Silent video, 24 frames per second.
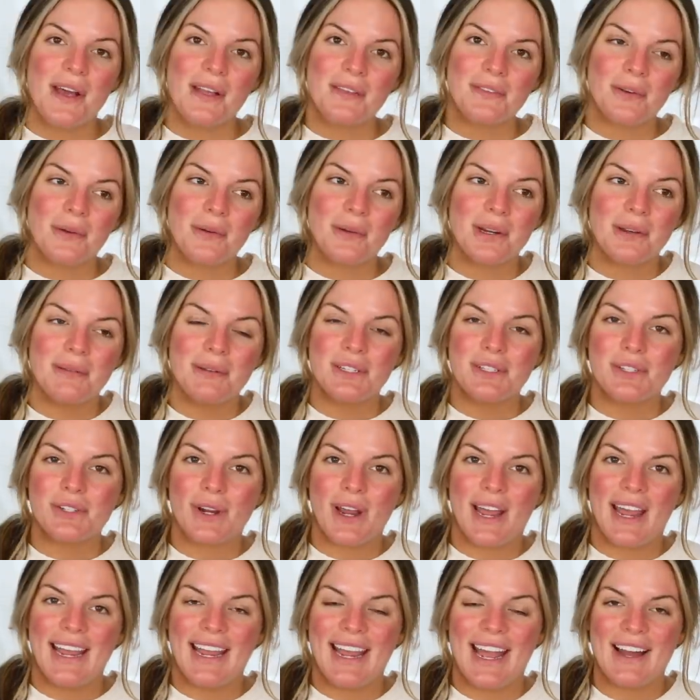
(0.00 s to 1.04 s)
That's what we're gonna be
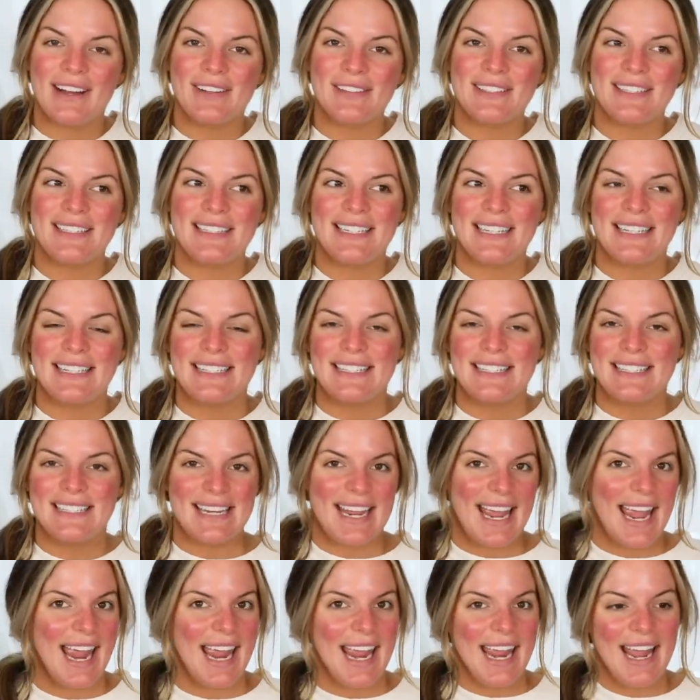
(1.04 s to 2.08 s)
trying out
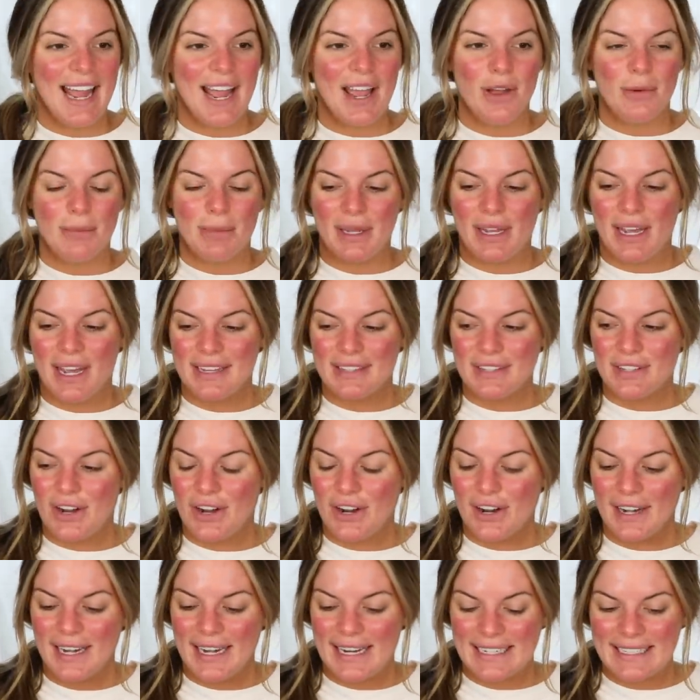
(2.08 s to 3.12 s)
today. I hope you guys
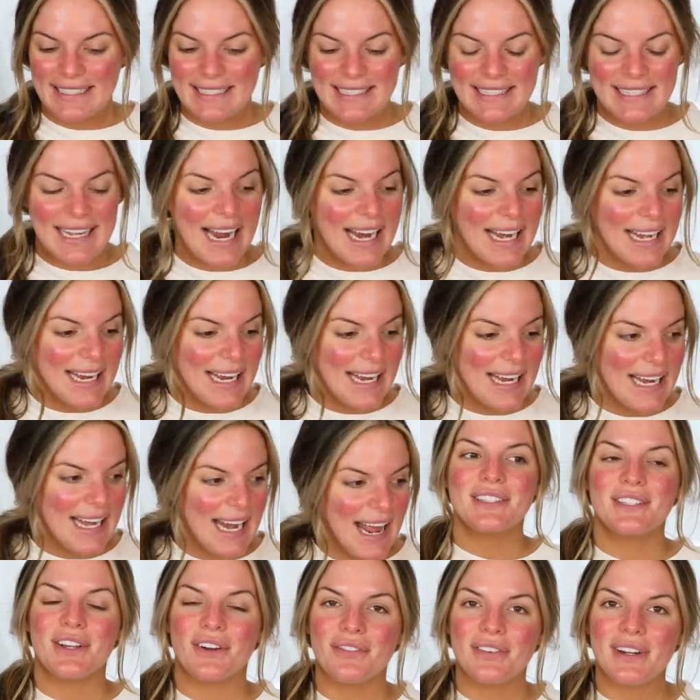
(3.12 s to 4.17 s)
are excited.
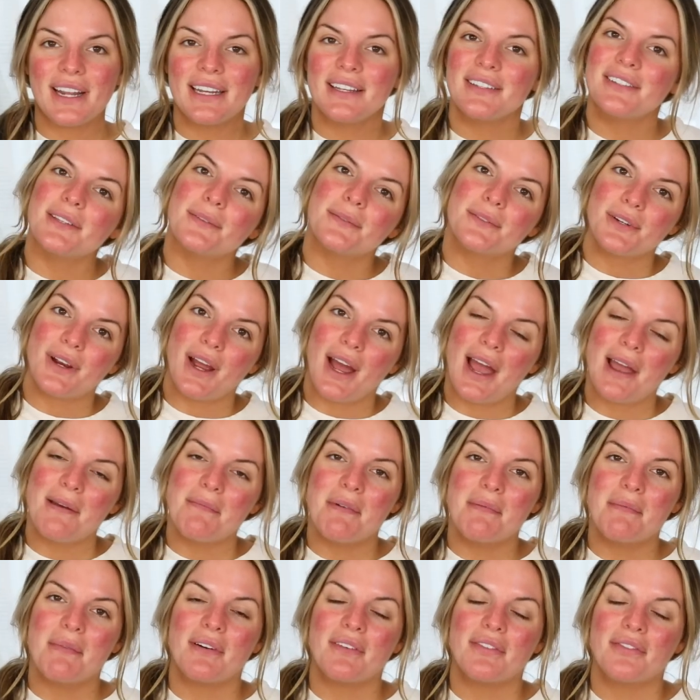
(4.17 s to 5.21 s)
Don't forget to
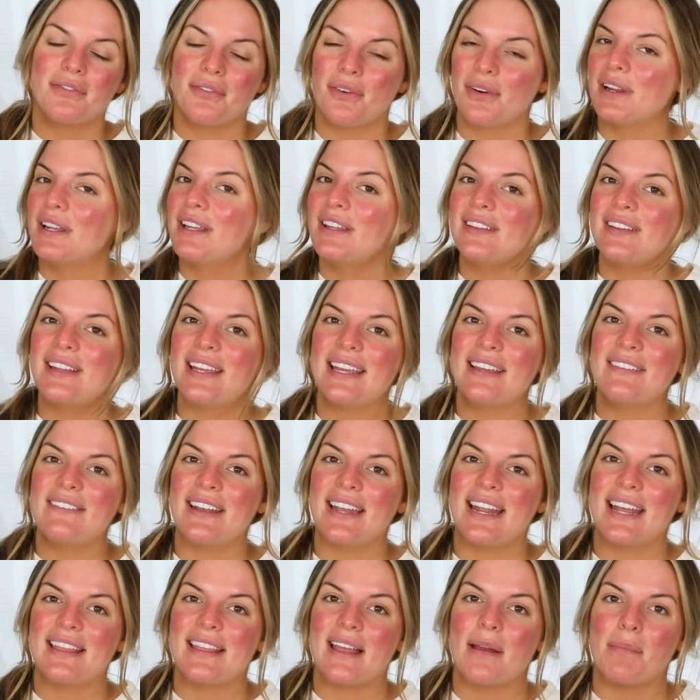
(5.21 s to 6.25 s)
subscribe before you leave and
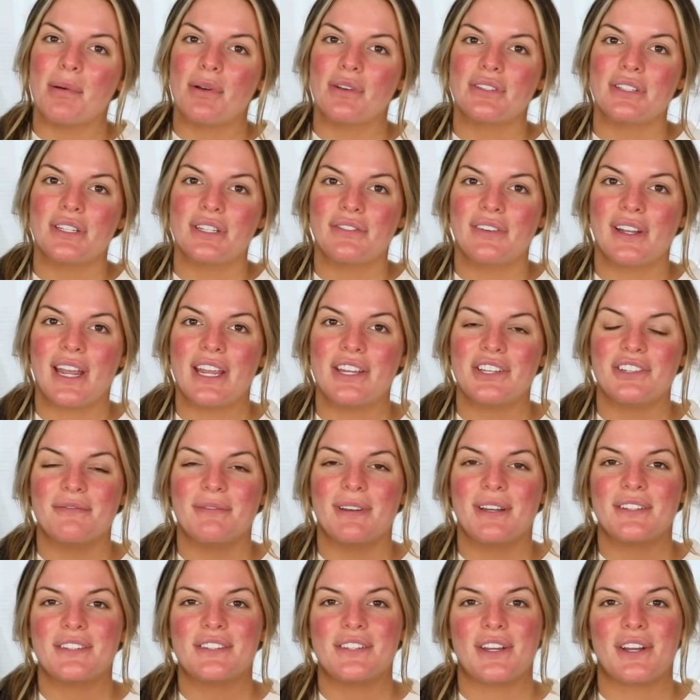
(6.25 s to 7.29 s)
hit that post notification
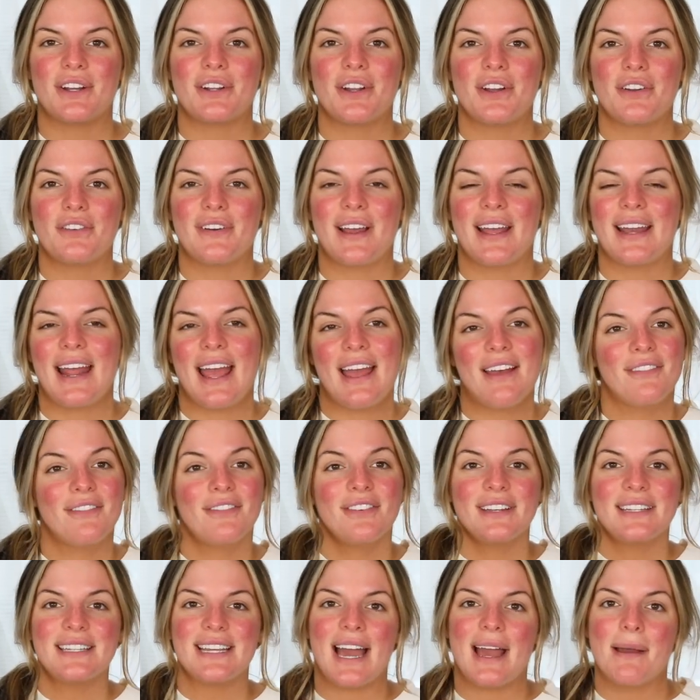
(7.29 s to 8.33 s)
bell so you're notified
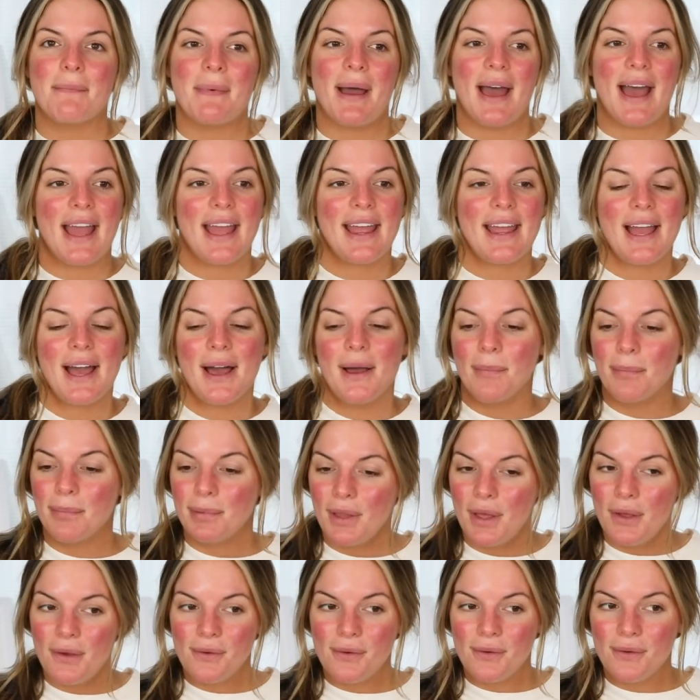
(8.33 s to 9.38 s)
every time I
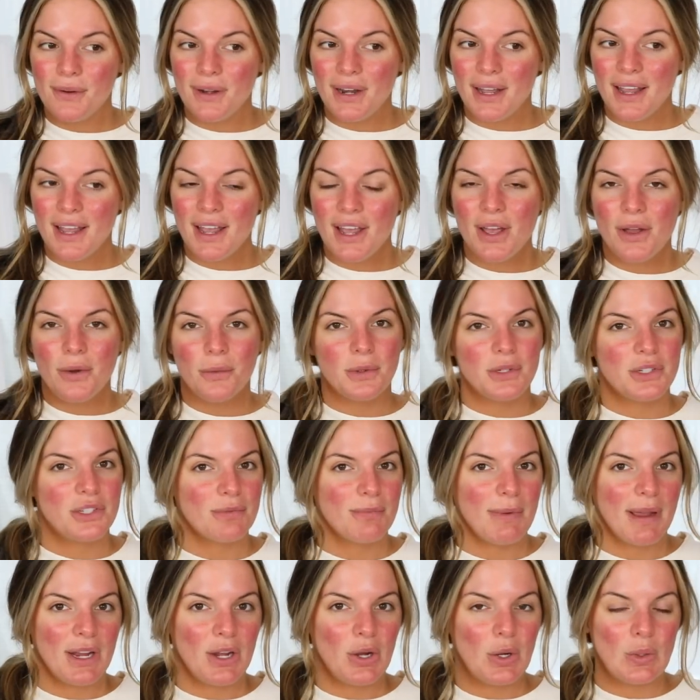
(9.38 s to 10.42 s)
upload, which
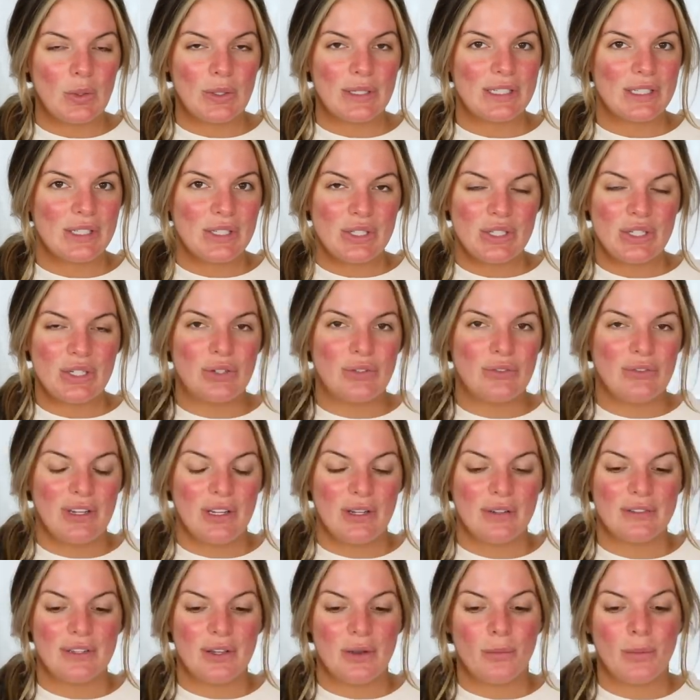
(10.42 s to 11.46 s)
my goal is two
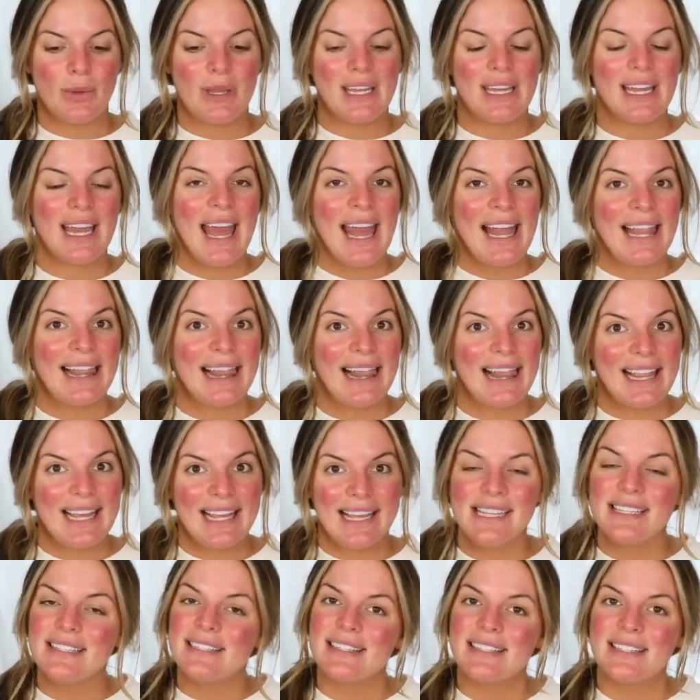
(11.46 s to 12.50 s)
videos a week at
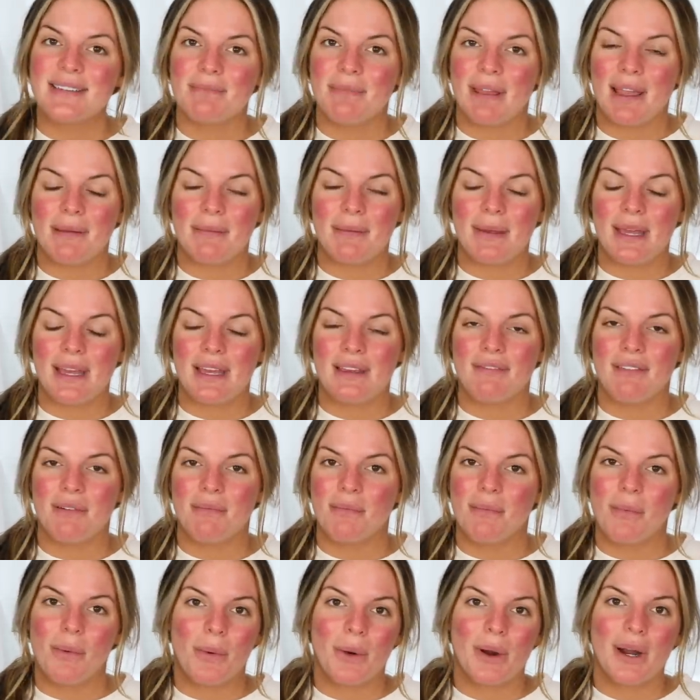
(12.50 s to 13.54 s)
least, maybe even
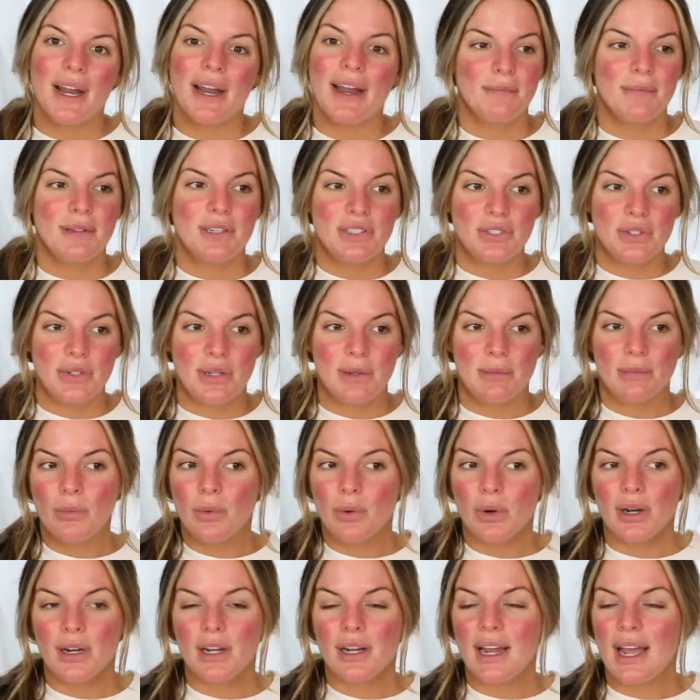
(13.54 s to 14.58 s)
more. I've been doing
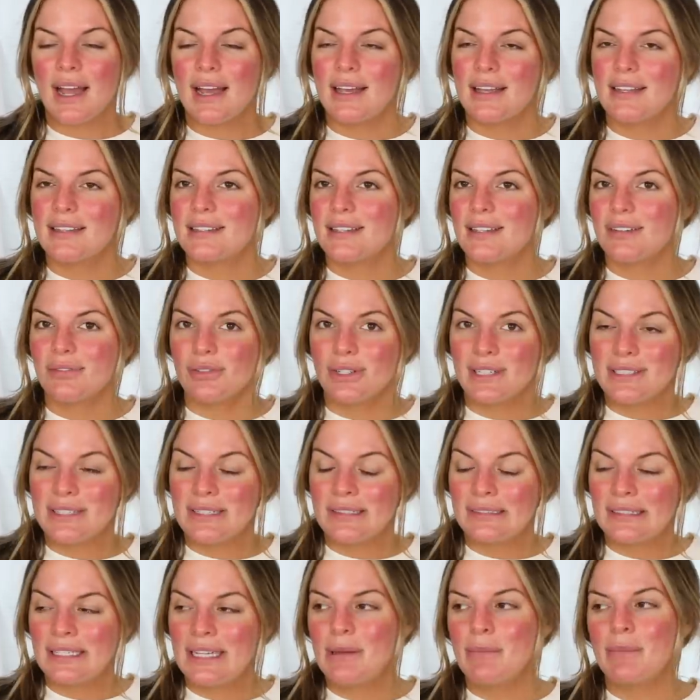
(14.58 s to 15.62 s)
more as of
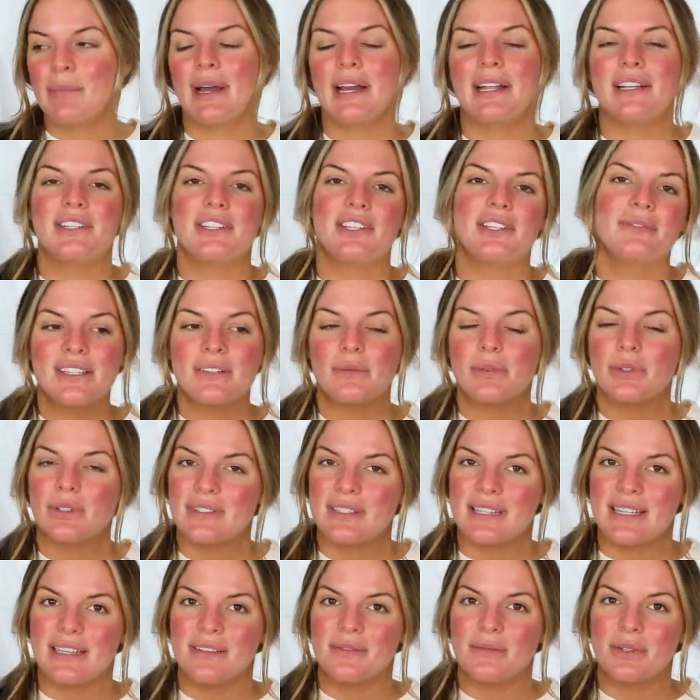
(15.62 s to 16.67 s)
recently, but we'll see.